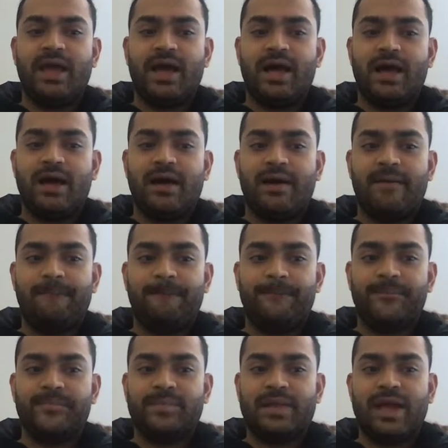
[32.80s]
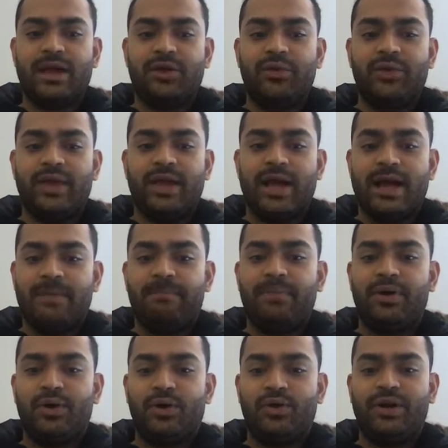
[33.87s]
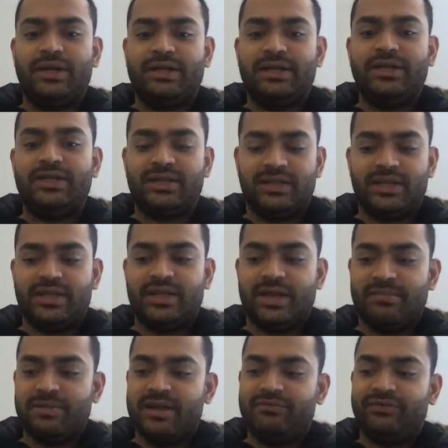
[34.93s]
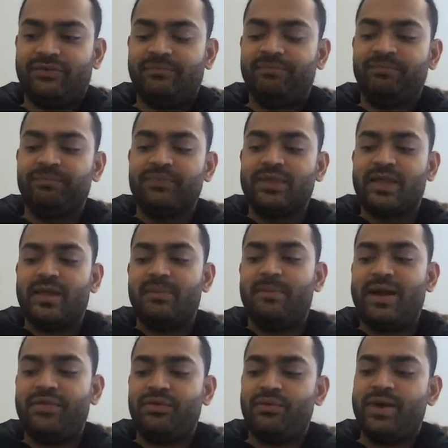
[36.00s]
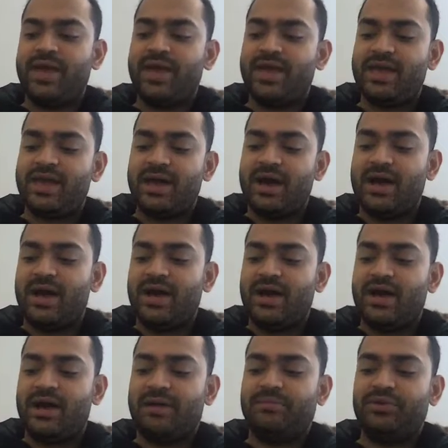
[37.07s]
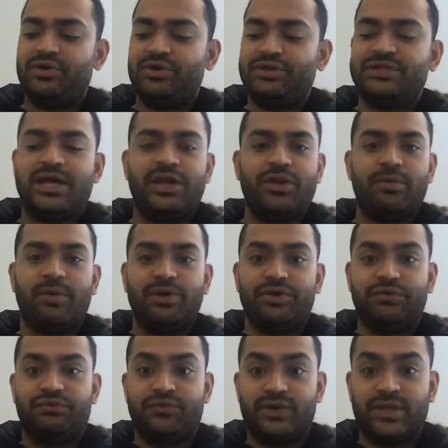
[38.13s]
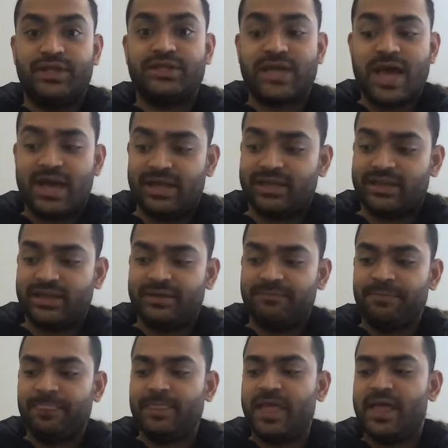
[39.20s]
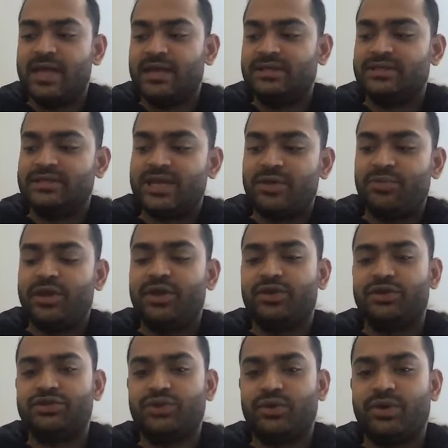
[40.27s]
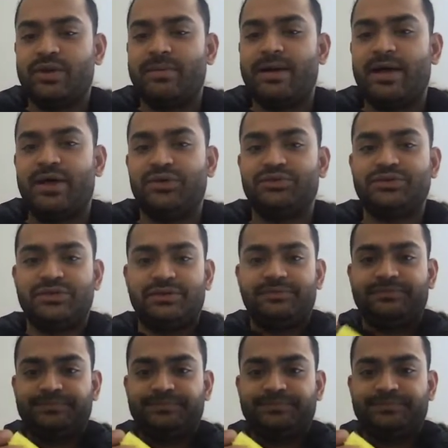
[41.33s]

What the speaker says: um, going up or at least in the same level. By the way, I'm going to tell you about your first task. Today we're going to talk about